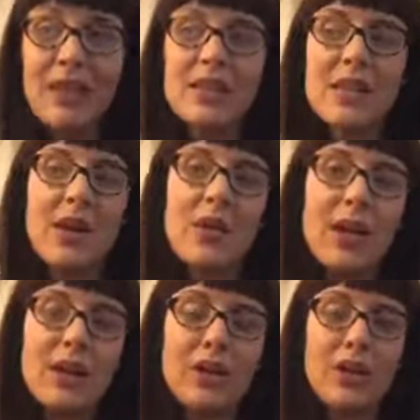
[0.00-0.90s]
So
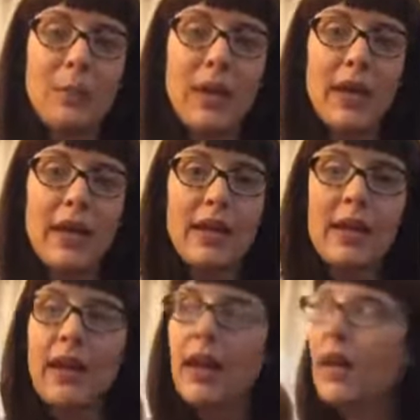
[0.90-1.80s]
it could be
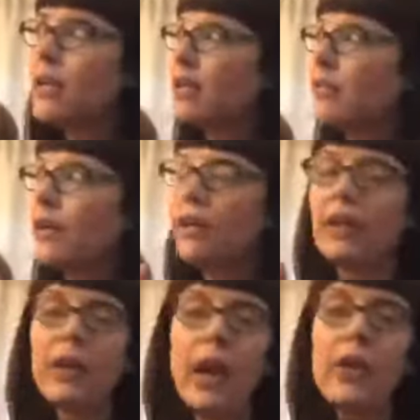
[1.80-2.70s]
a
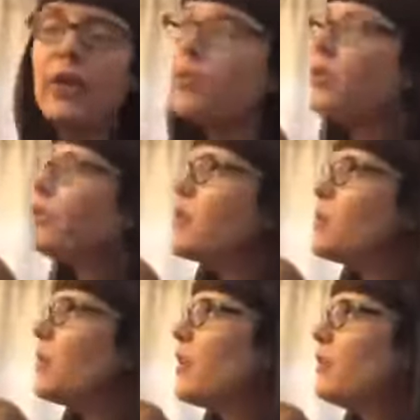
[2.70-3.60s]
different color. I'm doing a
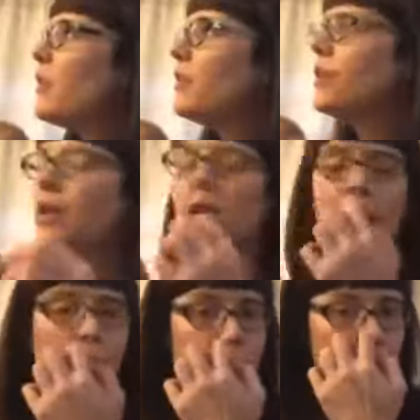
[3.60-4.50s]
Facebook Live all over.
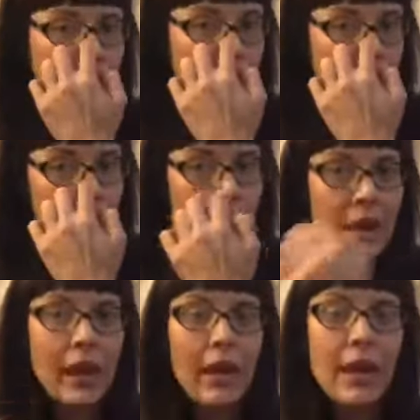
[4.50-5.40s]
It may
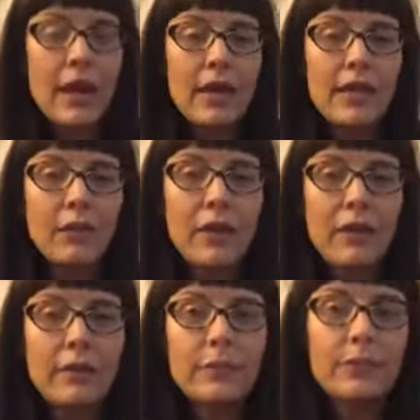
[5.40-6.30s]
be a
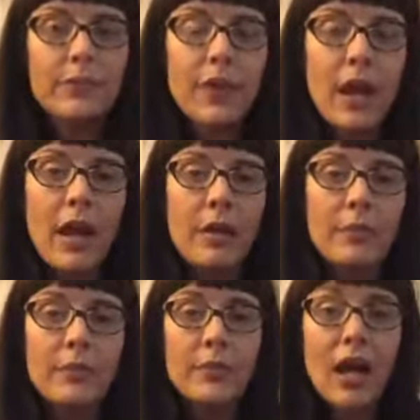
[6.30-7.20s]
different
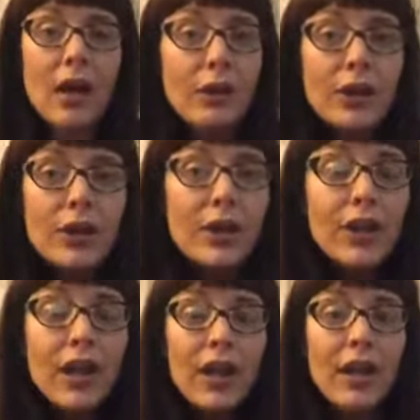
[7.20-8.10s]
color.
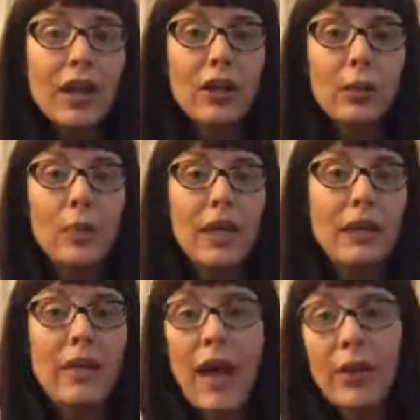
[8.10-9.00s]
It could
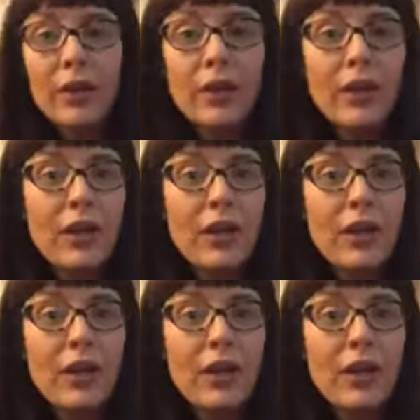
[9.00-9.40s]
be lighter.